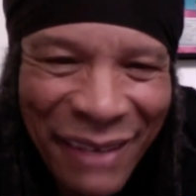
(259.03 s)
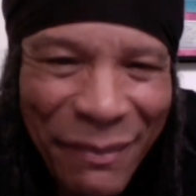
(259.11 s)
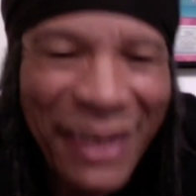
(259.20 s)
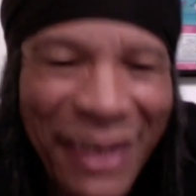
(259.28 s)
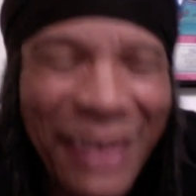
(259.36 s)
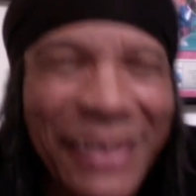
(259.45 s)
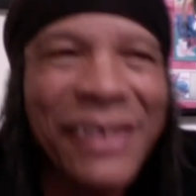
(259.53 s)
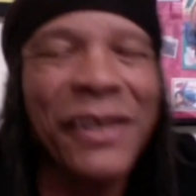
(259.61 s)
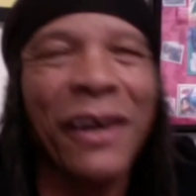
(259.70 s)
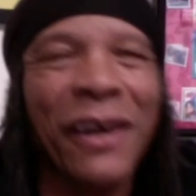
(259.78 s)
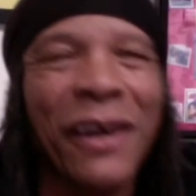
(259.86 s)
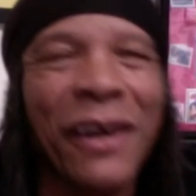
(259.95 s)
Because I
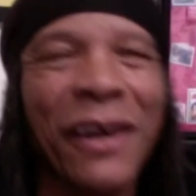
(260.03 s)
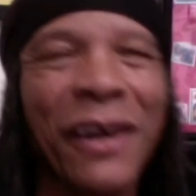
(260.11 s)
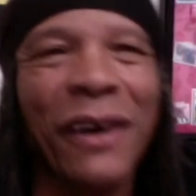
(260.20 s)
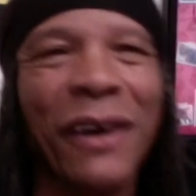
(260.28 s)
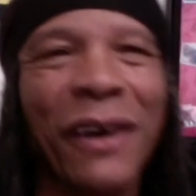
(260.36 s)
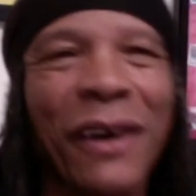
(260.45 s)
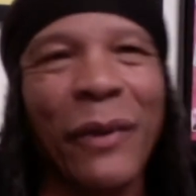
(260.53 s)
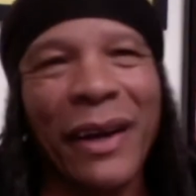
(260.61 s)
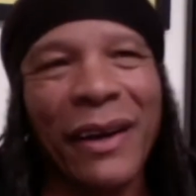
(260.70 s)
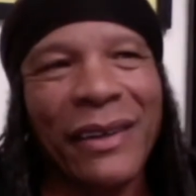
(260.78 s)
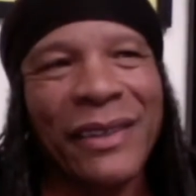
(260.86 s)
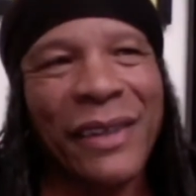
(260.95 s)
saw
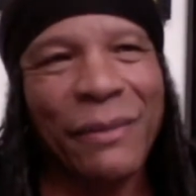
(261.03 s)
where